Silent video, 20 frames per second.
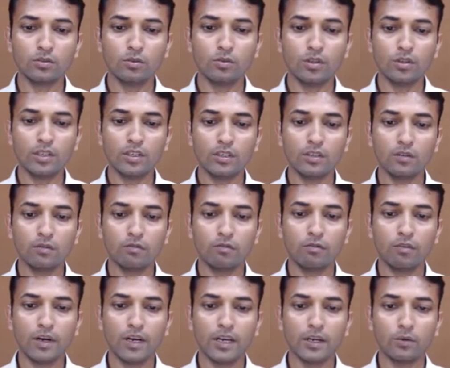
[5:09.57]
it's over here
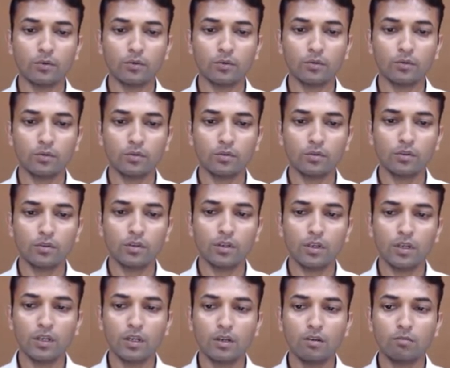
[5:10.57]
5
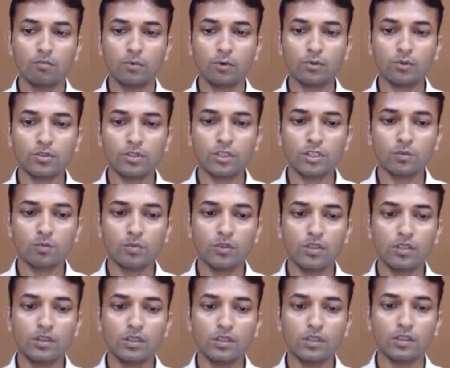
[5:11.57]
process
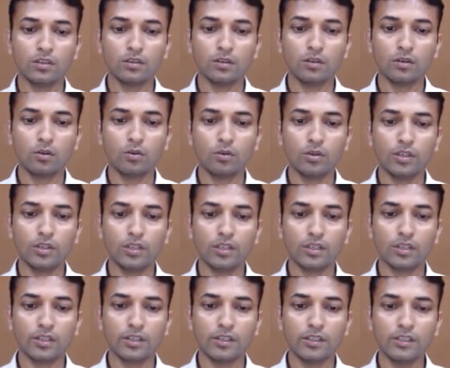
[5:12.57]
P3 over
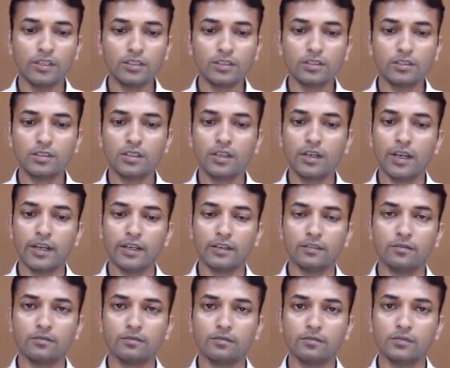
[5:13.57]
here that is
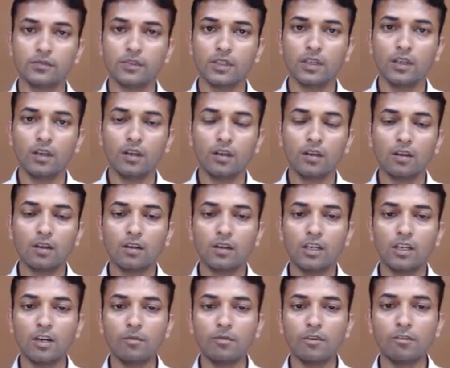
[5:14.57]
9
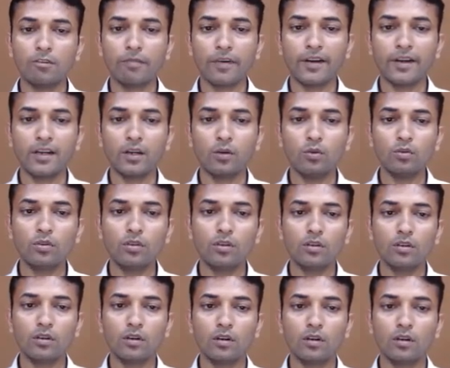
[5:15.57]
then after find out
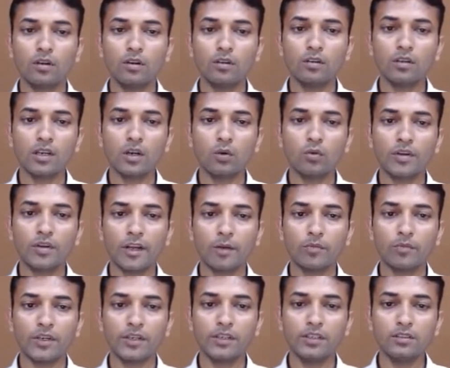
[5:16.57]
turnaround
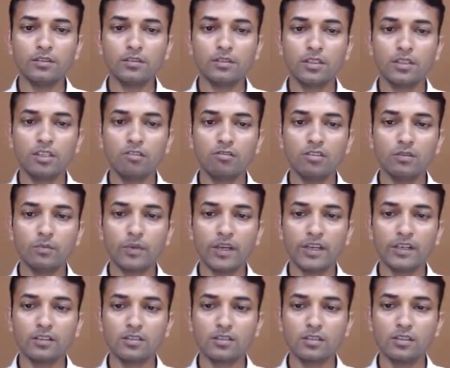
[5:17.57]
time that is T1
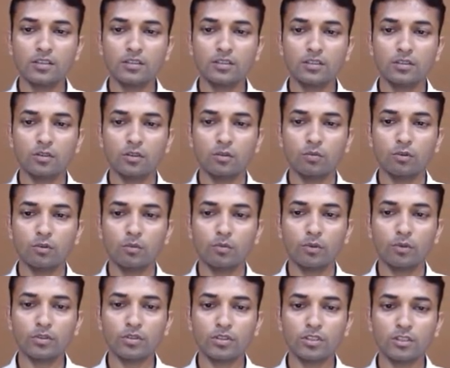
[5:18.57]
minus T0
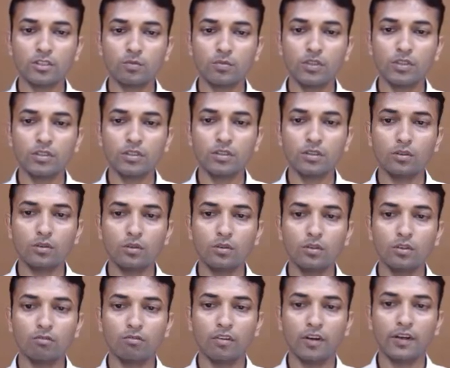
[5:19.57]
for process
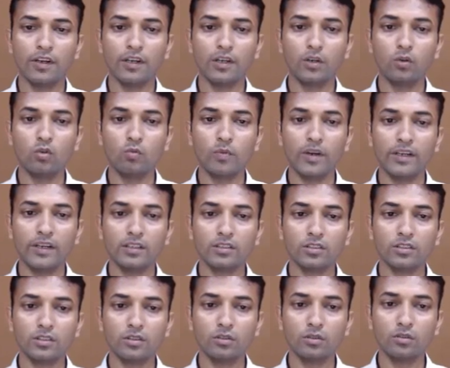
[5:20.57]
P0 22
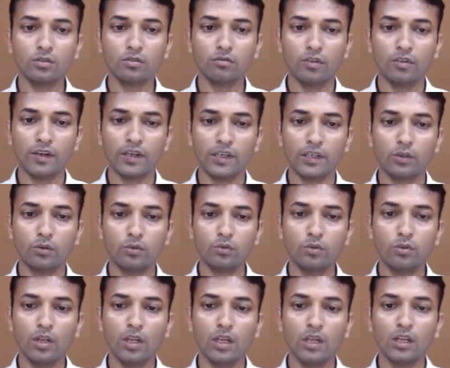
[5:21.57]
minus 0
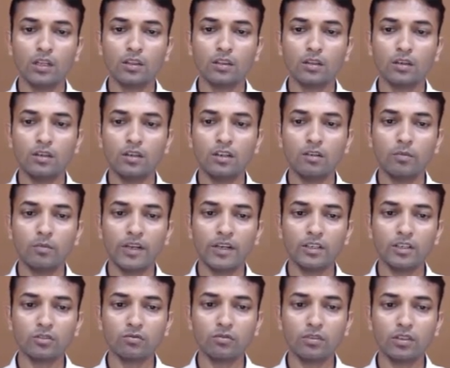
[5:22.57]
22 13
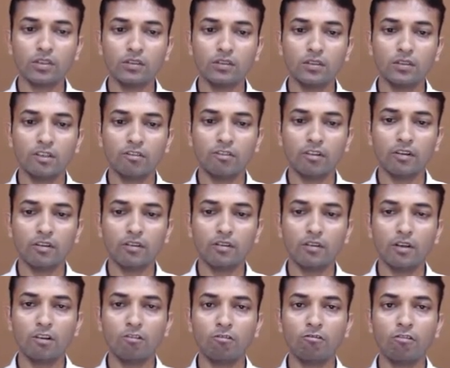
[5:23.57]
minus 1
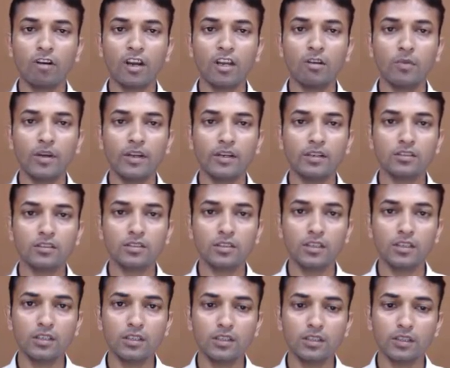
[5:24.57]
12 5 minus
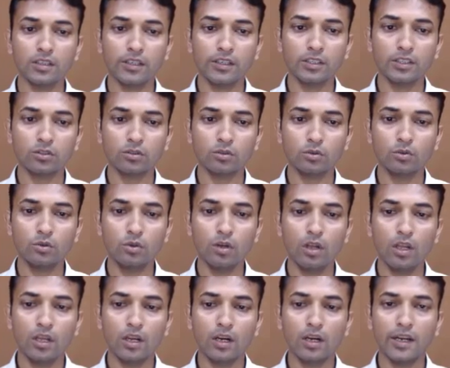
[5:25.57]
3 that is
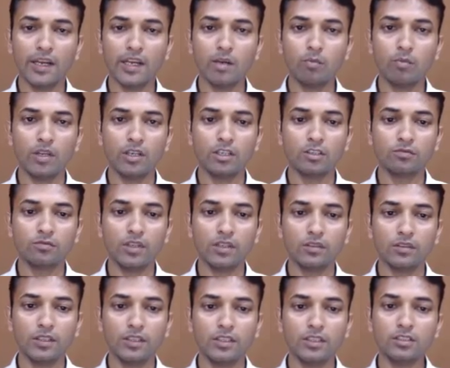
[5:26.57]
2 9 minus
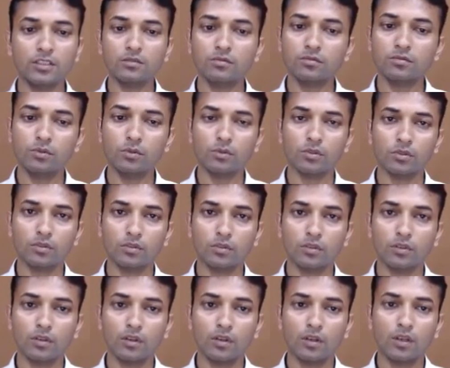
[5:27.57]
5 that is 4
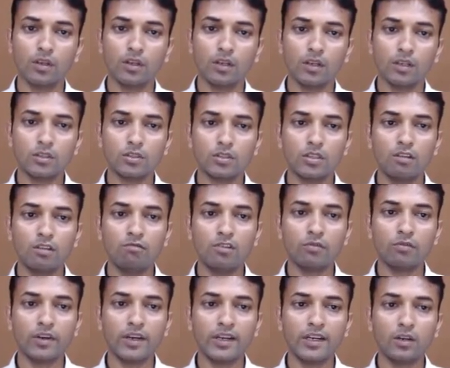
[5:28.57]

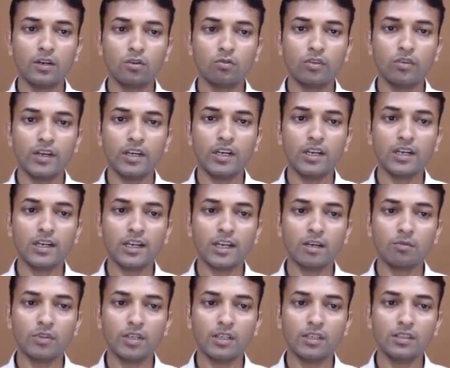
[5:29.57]
same way find out waiting
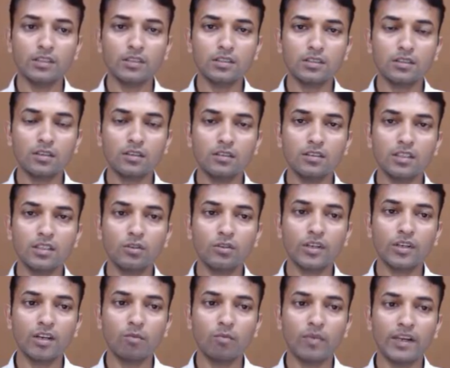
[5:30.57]
time that is
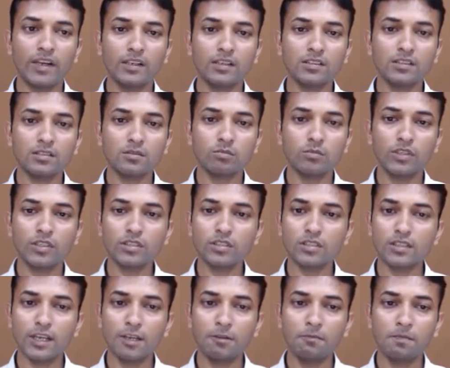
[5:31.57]
turnaround time minus
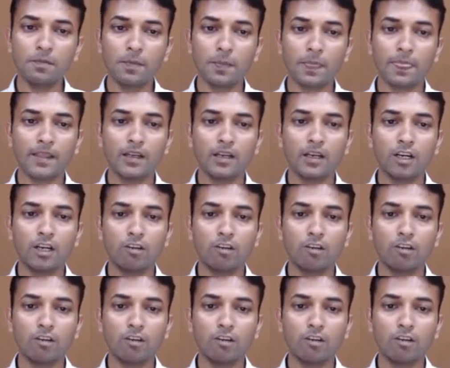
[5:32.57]
burst time